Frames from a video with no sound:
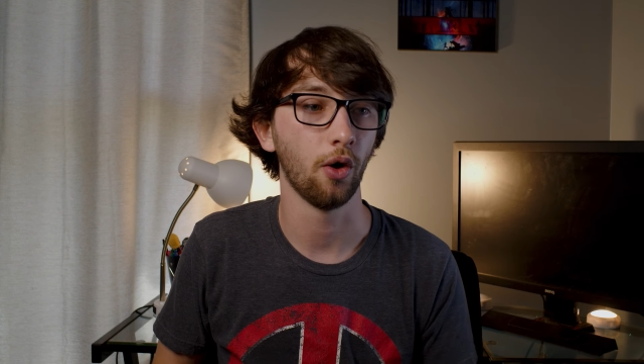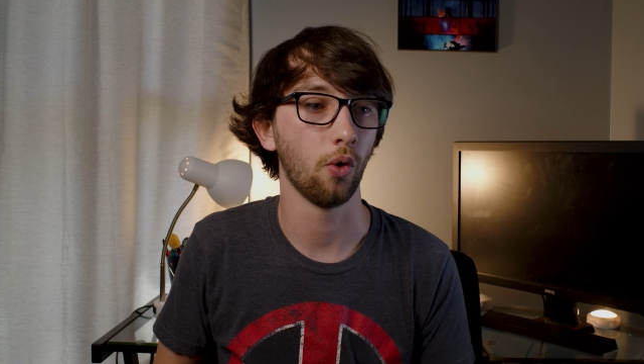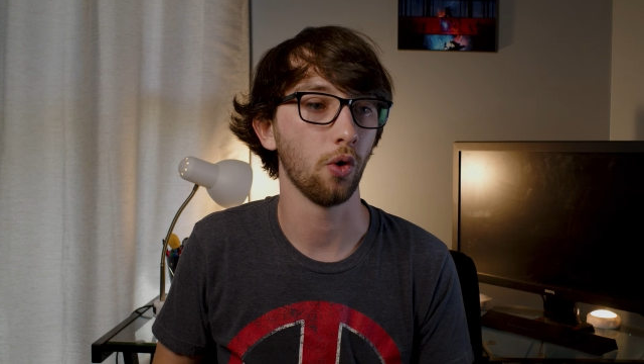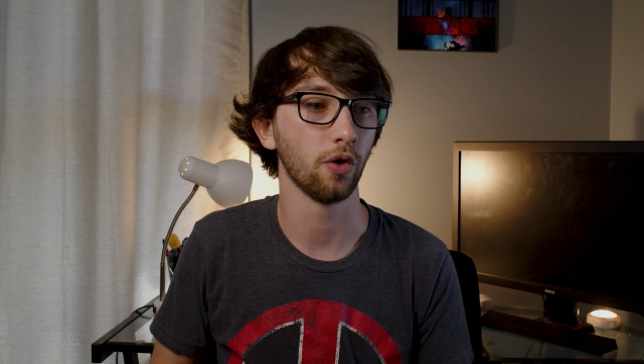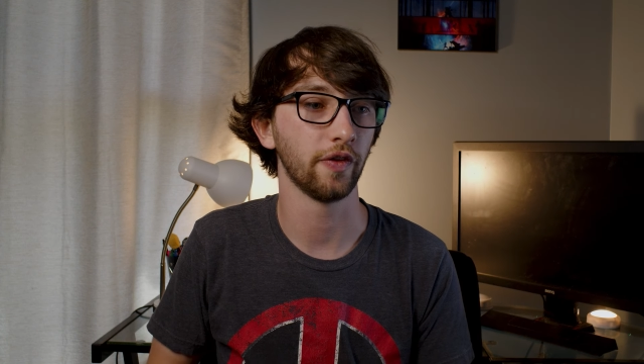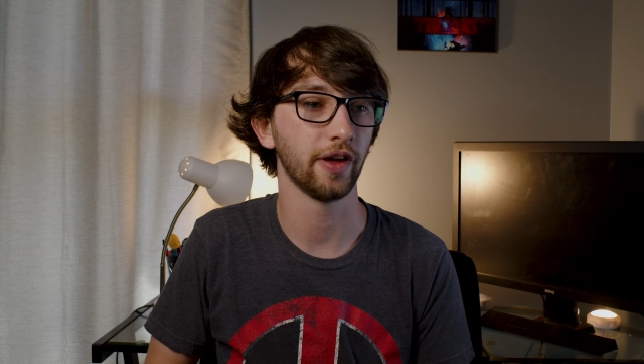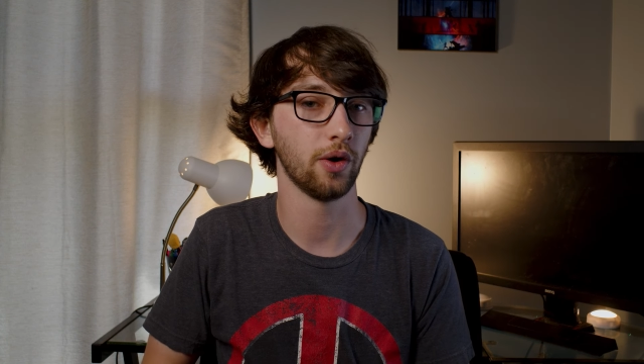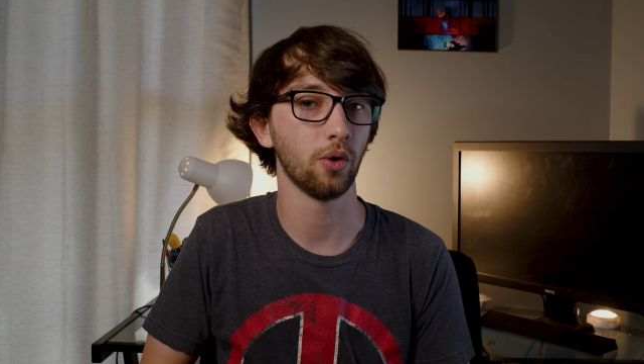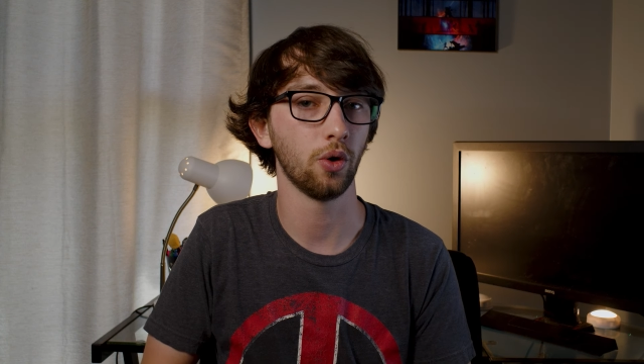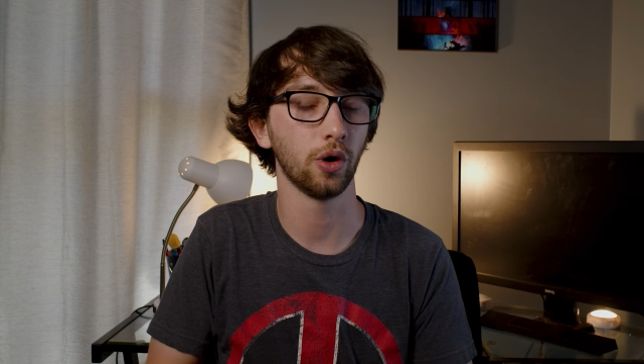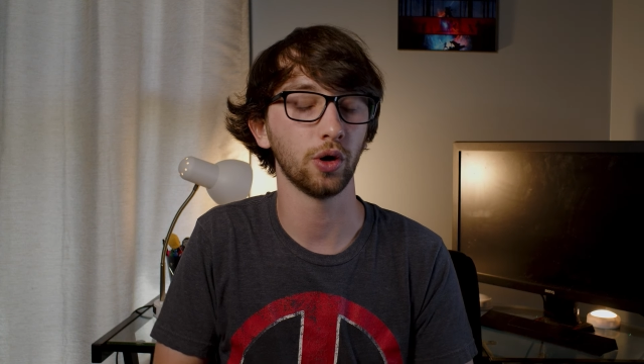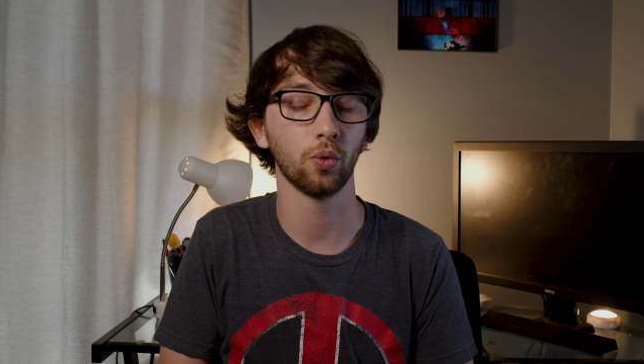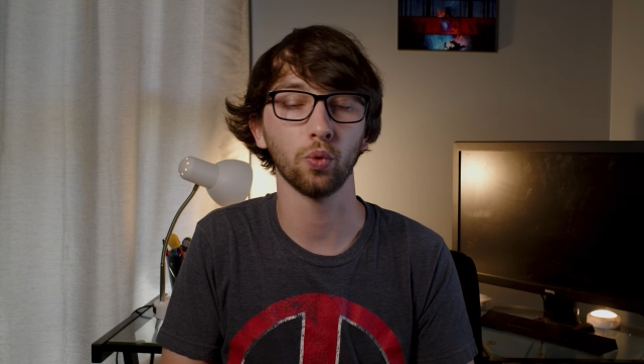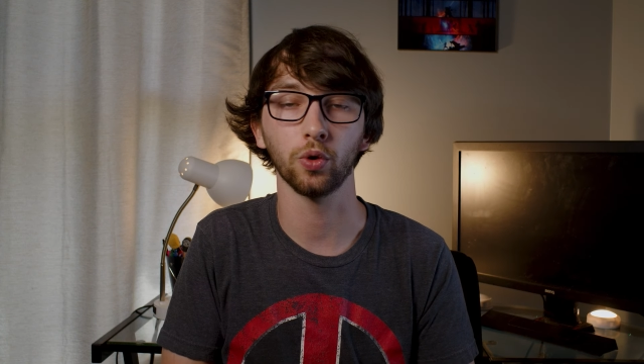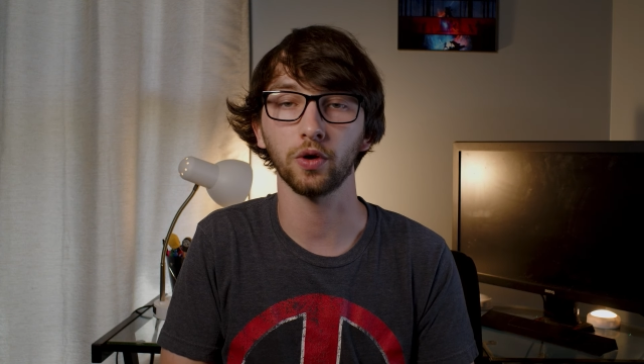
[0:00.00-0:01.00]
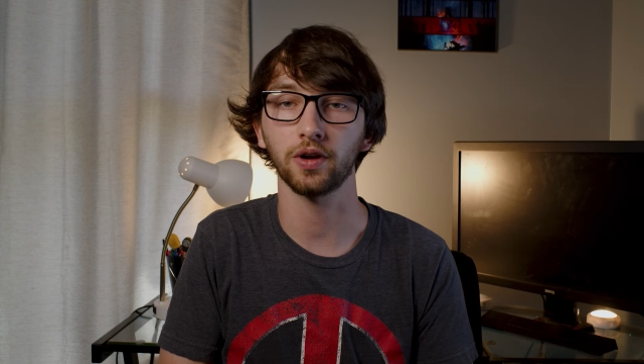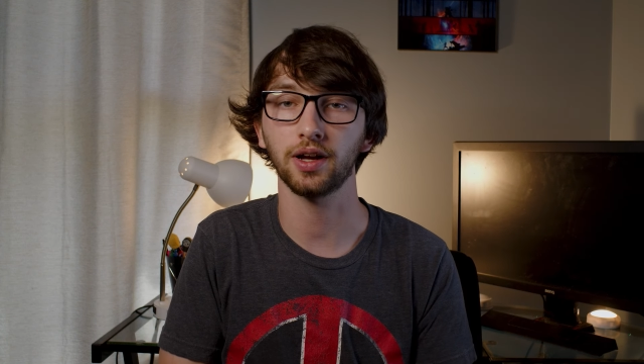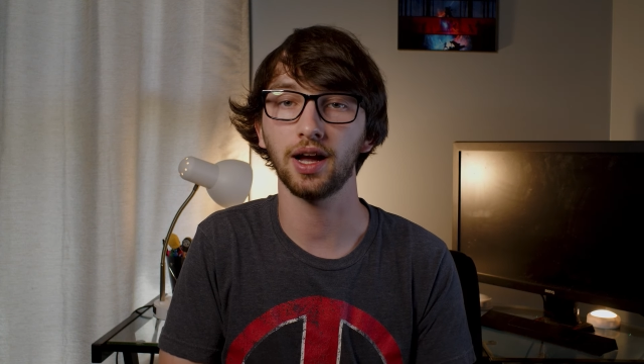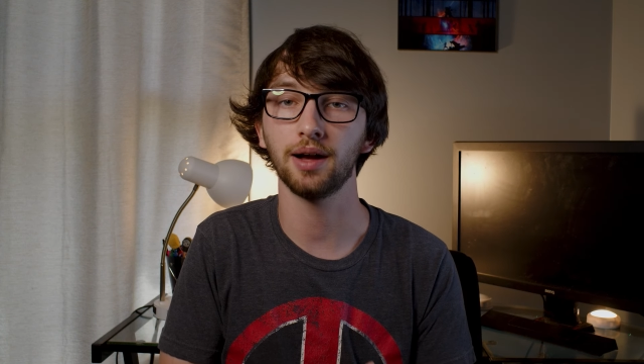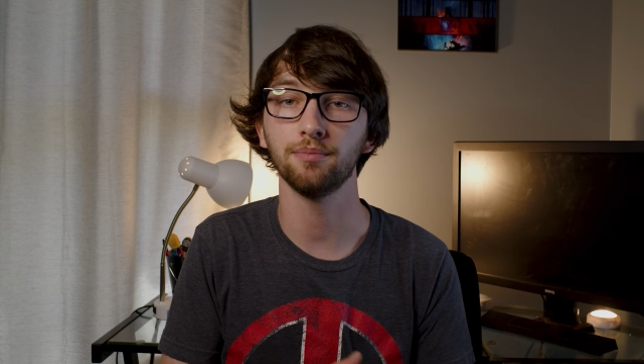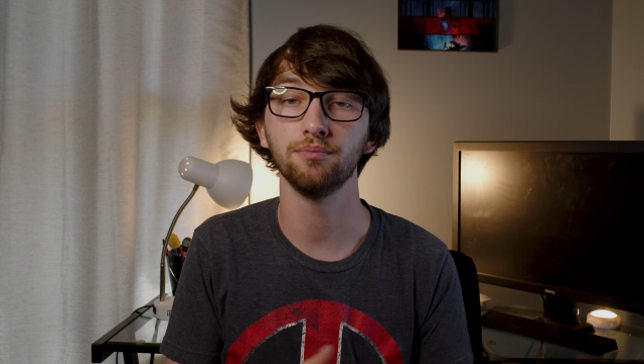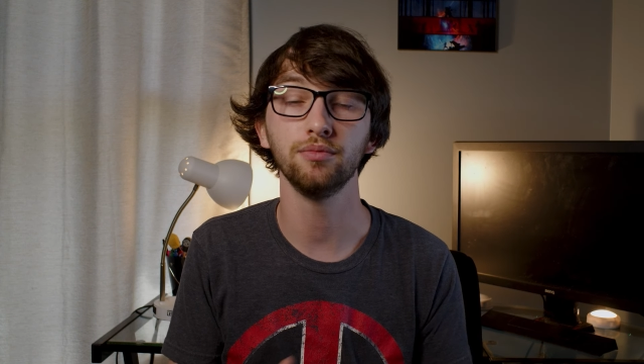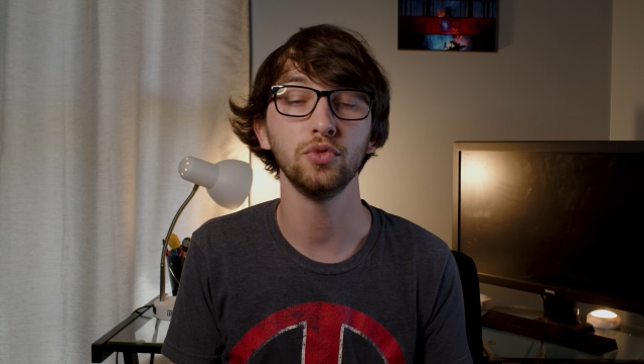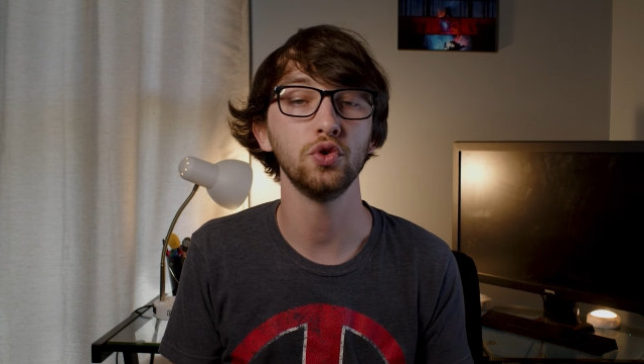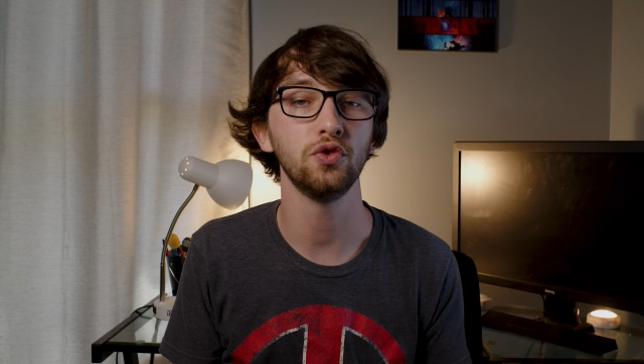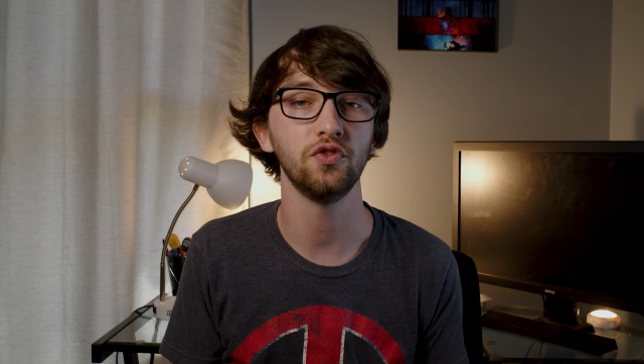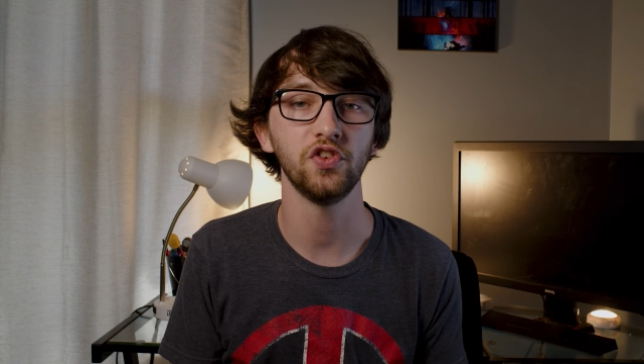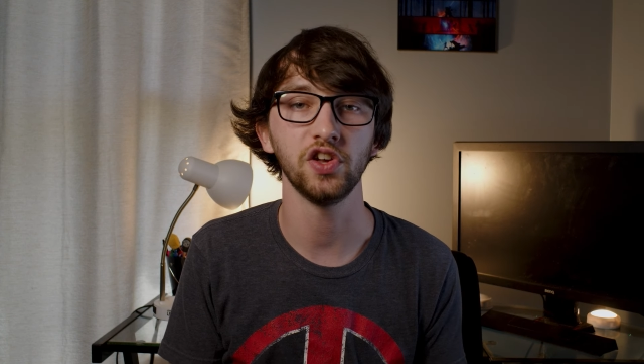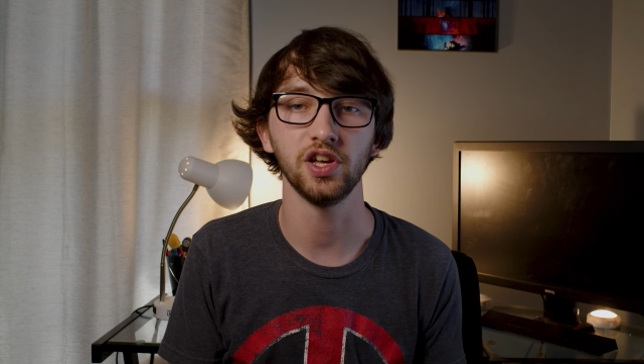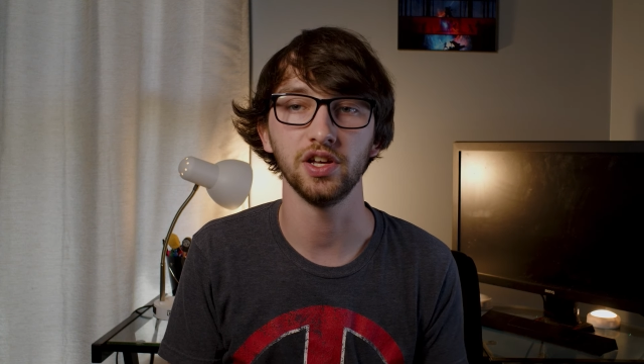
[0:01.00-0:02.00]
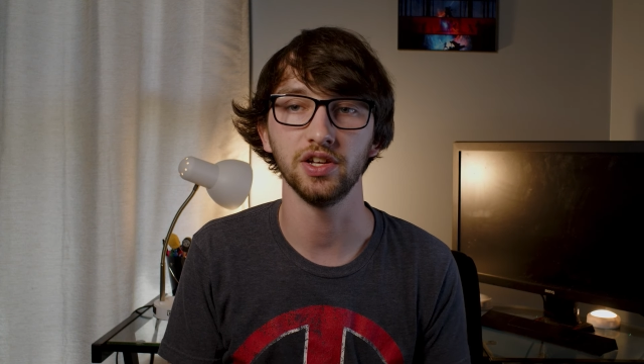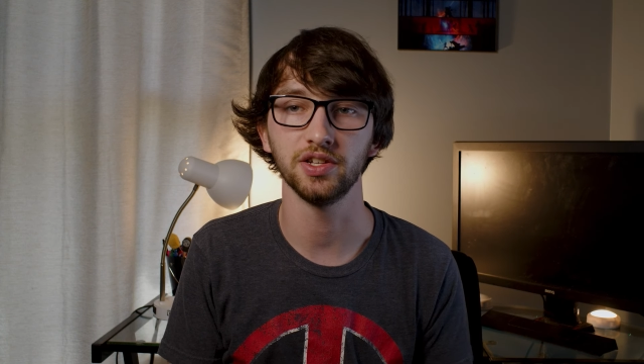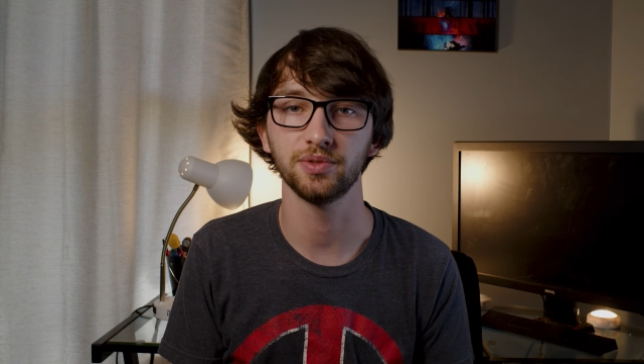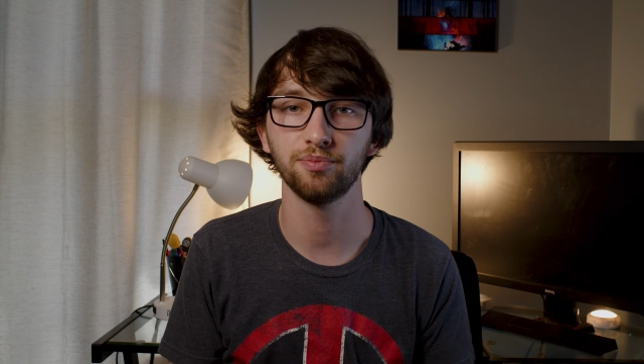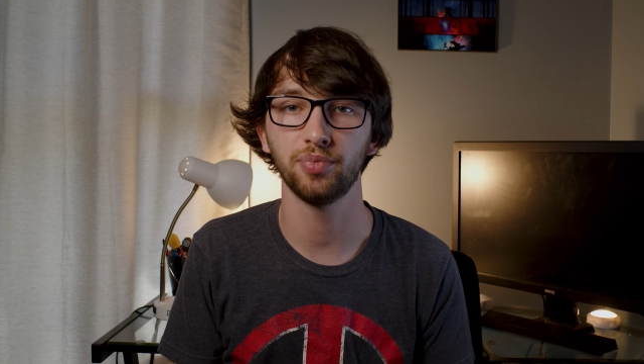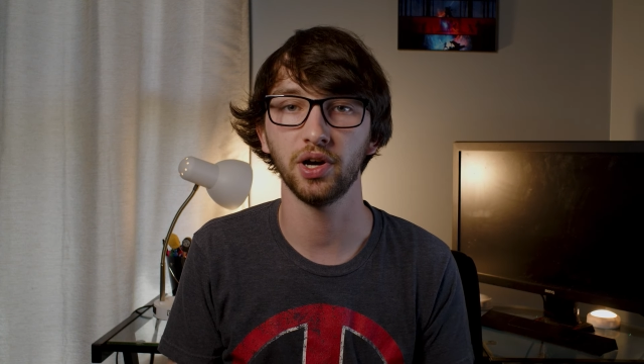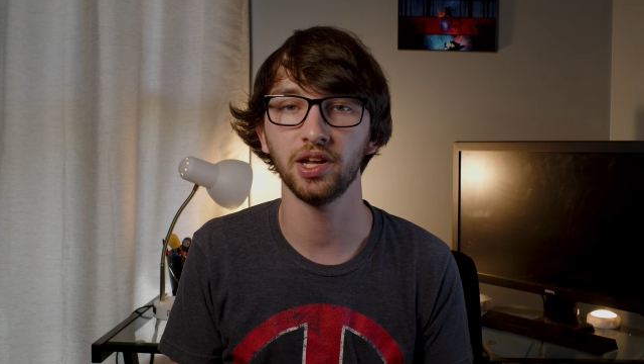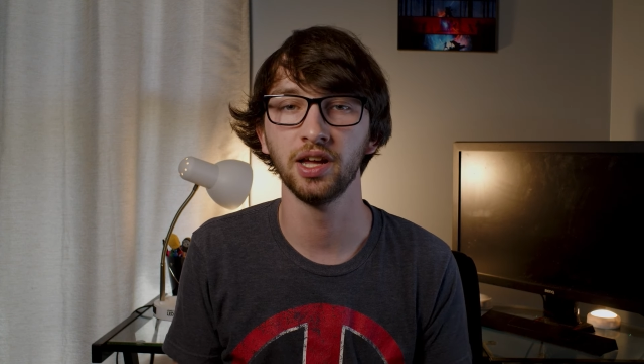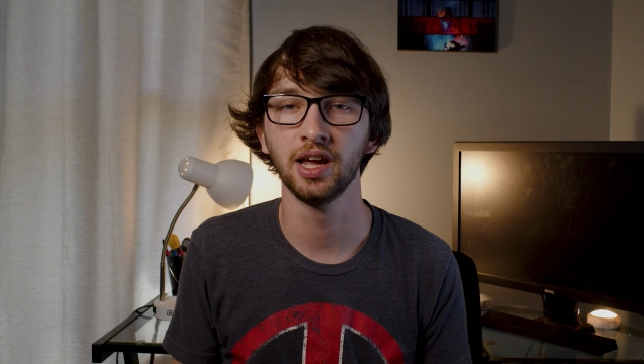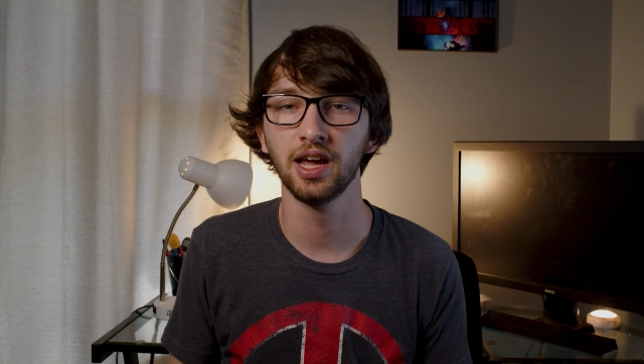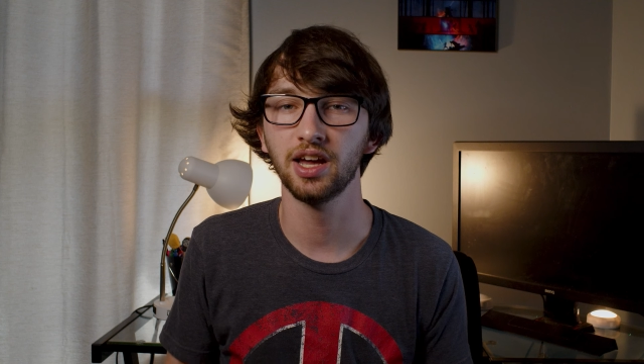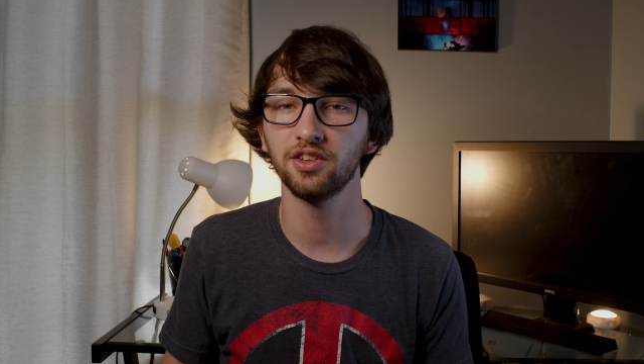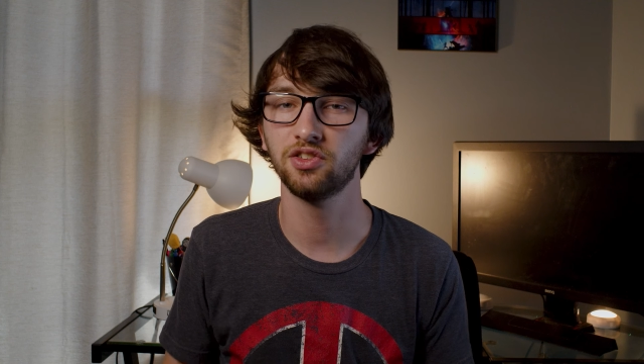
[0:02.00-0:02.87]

or they want to work on movies, but